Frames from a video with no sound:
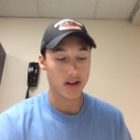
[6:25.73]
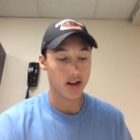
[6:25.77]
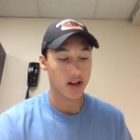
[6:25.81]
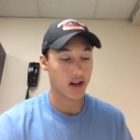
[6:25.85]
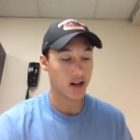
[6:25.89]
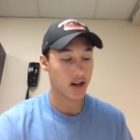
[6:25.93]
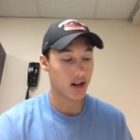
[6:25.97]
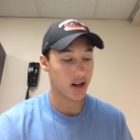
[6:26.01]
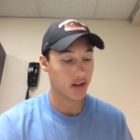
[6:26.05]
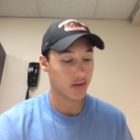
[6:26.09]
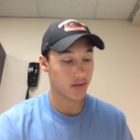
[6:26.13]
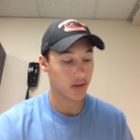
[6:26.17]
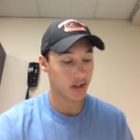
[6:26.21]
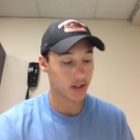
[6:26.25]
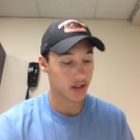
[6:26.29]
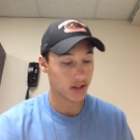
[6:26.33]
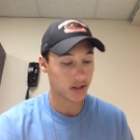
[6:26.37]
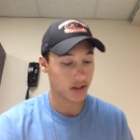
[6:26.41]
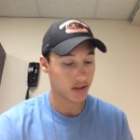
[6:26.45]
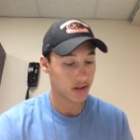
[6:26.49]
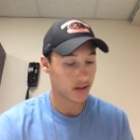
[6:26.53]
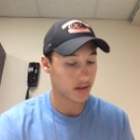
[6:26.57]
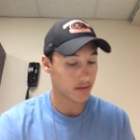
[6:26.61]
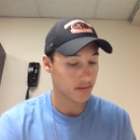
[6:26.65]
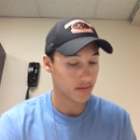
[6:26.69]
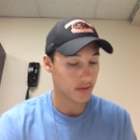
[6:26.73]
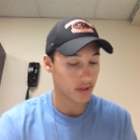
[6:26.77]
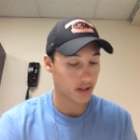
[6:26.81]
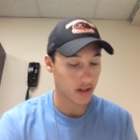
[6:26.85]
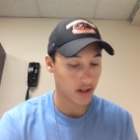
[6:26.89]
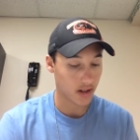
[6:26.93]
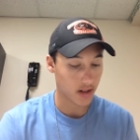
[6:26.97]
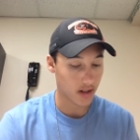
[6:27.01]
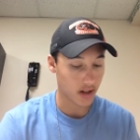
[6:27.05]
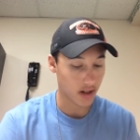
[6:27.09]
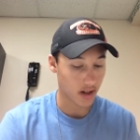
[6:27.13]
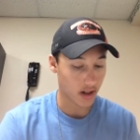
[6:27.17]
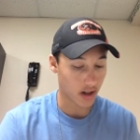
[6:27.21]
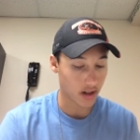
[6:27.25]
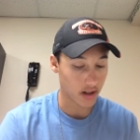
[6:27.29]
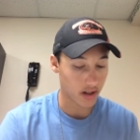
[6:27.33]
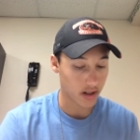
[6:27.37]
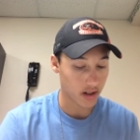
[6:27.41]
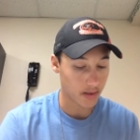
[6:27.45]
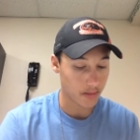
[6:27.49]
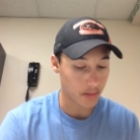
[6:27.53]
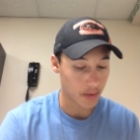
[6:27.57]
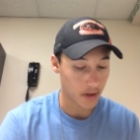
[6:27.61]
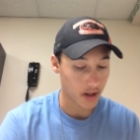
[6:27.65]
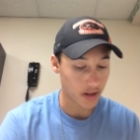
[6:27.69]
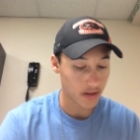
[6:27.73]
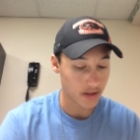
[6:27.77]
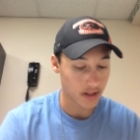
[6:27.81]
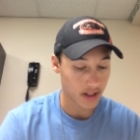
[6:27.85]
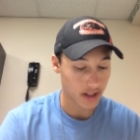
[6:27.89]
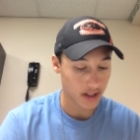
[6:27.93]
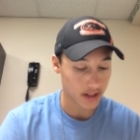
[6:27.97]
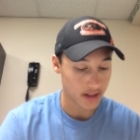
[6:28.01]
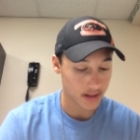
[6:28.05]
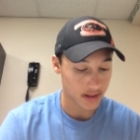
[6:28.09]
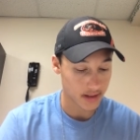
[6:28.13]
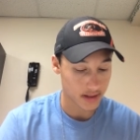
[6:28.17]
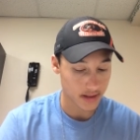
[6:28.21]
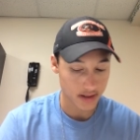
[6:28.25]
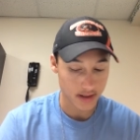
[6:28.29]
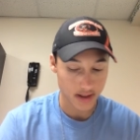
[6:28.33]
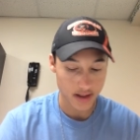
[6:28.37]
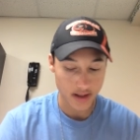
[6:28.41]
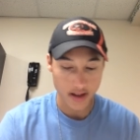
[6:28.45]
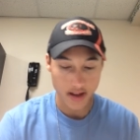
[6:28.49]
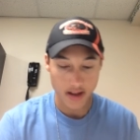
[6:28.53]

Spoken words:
which, are good proteins.